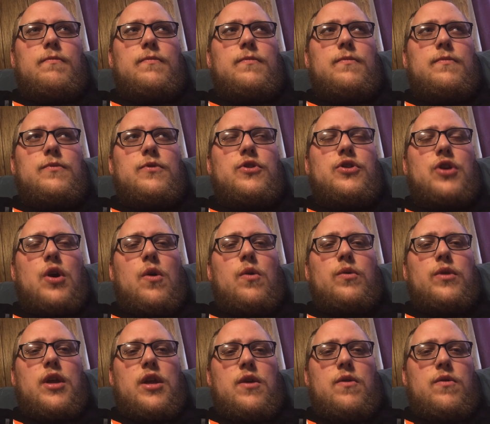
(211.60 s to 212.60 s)

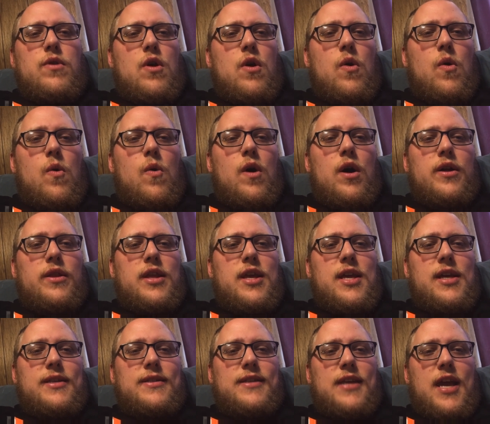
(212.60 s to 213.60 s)
show that you know on the
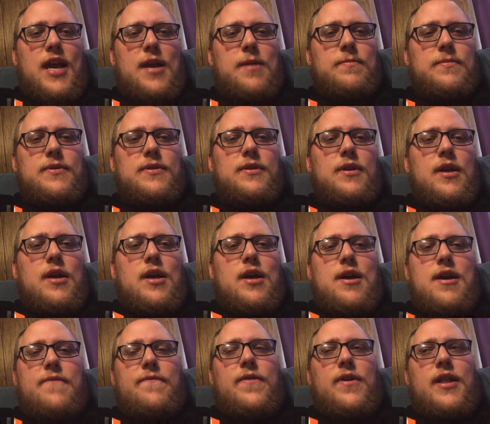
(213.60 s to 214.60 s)
exams.
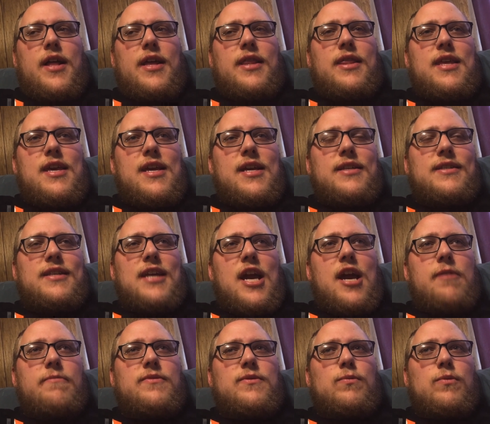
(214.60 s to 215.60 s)
I felt like the
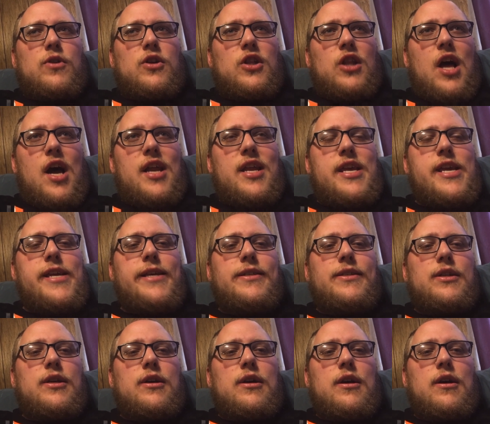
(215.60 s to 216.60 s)
exams were a lot
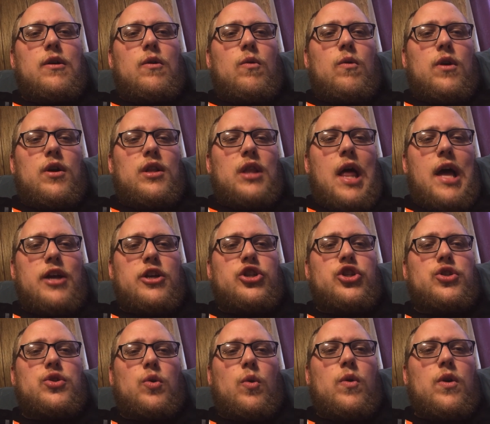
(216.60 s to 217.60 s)
easier or a lot
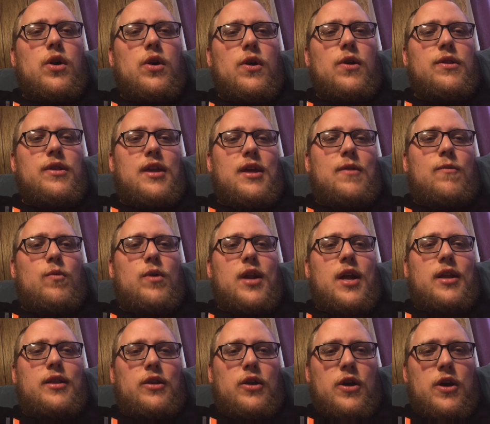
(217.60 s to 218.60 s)
shorter than what
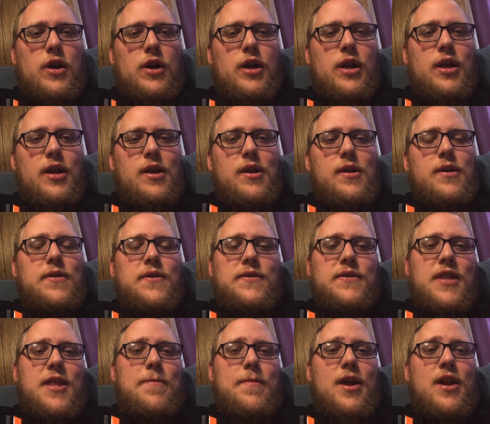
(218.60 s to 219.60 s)
I learned.
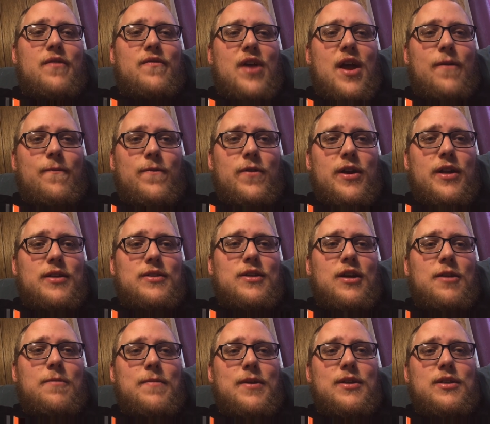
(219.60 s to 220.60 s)
So the amount of effort it
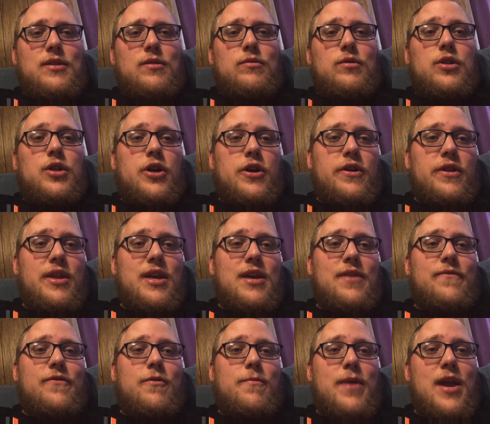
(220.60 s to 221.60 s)
took me to learn the
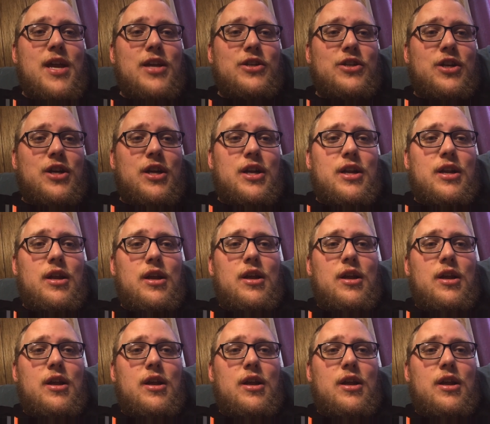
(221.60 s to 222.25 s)
information